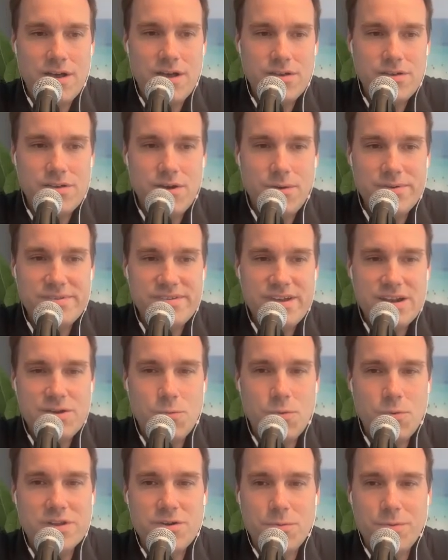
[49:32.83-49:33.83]
You always kind
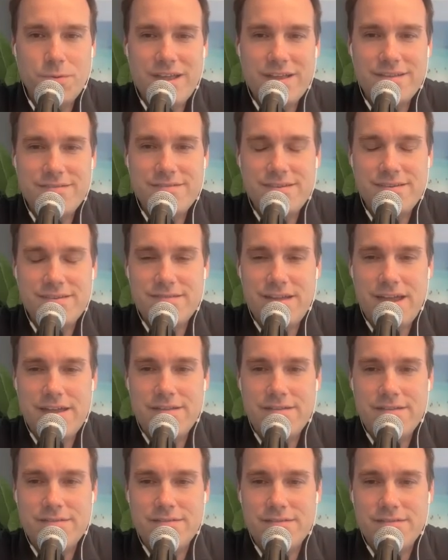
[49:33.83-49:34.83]
of wonder with NC
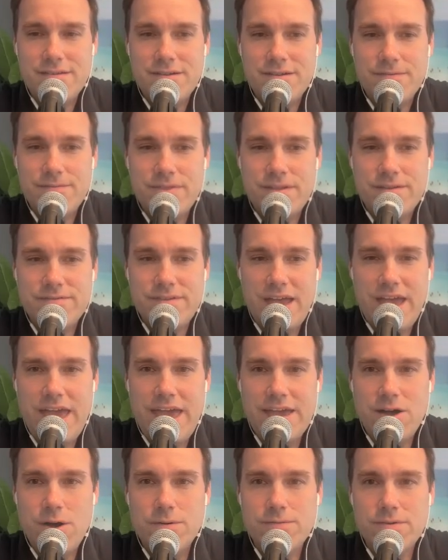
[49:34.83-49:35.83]
State, if there's a
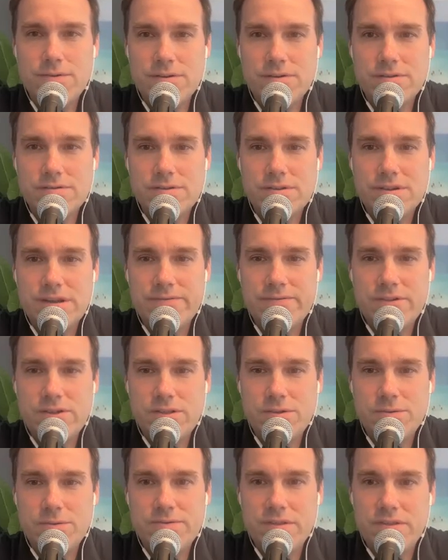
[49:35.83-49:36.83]
hangover
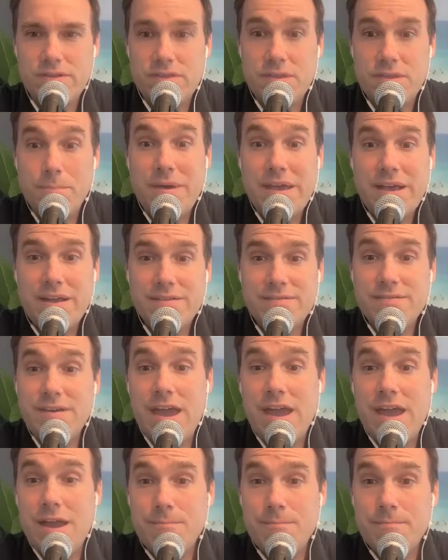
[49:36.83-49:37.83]
after losing the biggest
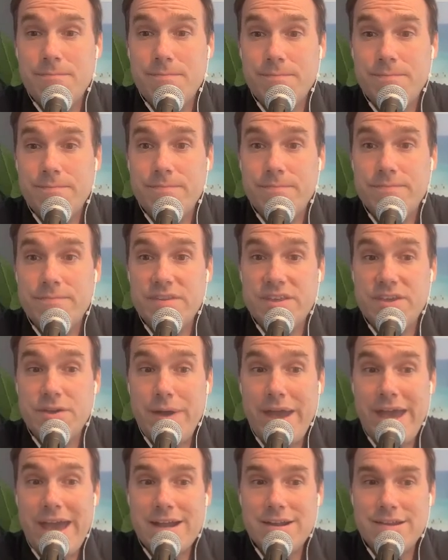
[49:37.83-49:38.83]
game that
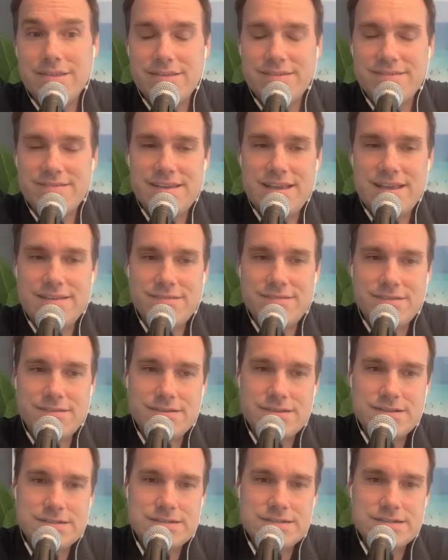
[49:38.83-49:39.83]
you had of the
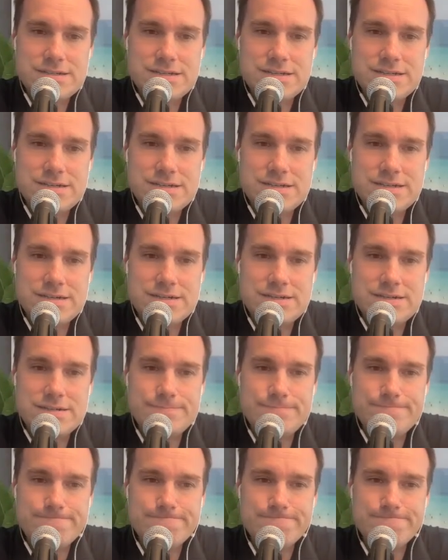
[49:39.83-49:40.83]
season.
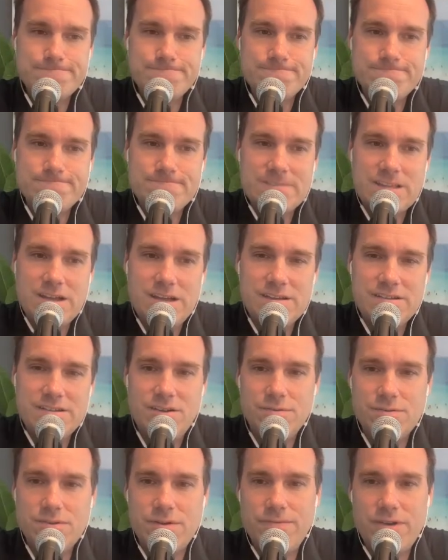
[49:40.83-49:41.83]
Don't
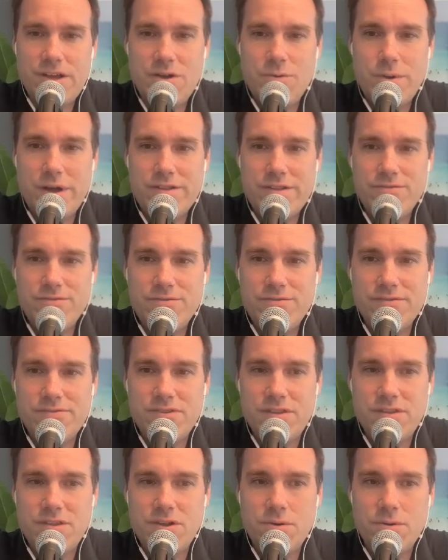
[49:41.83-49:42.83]
know if I quite
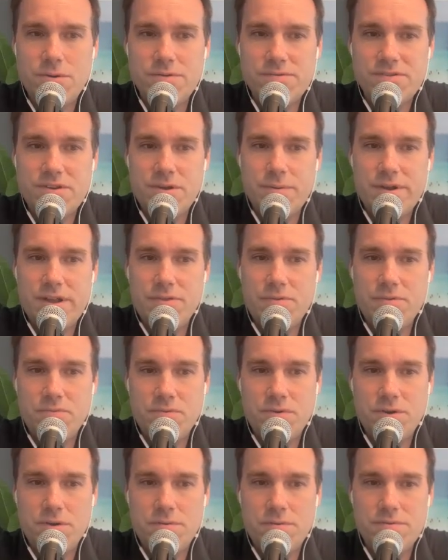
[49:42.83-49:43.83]
trust the Noles going on the
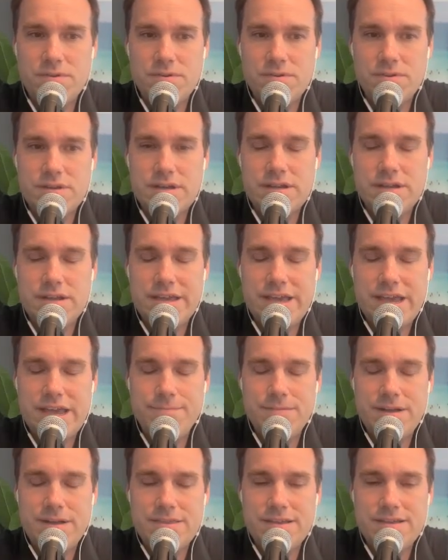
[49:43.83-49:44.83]
road in a
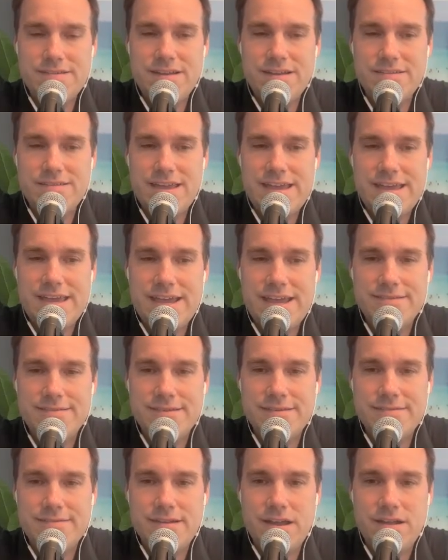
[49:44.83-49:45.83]
game like this. I'll take
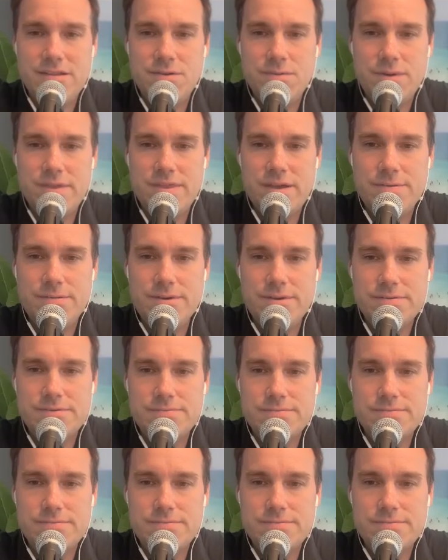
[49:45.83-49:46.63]
NC State to win that one.